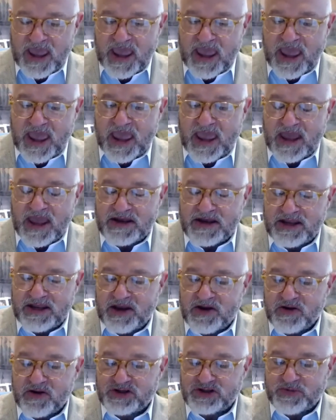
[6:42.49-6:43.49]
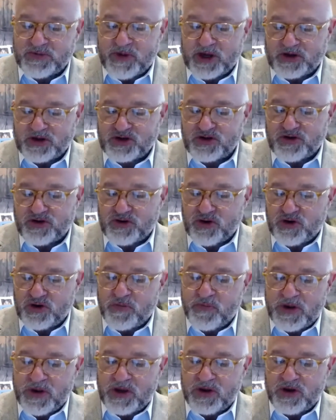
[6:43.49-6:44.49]
And here's a picture,
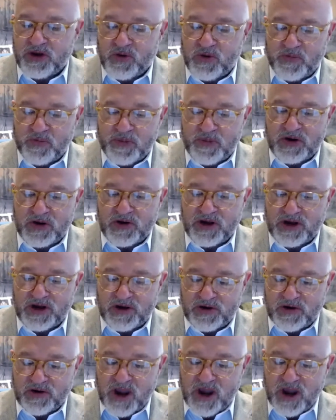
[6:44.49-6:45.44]
you appear here.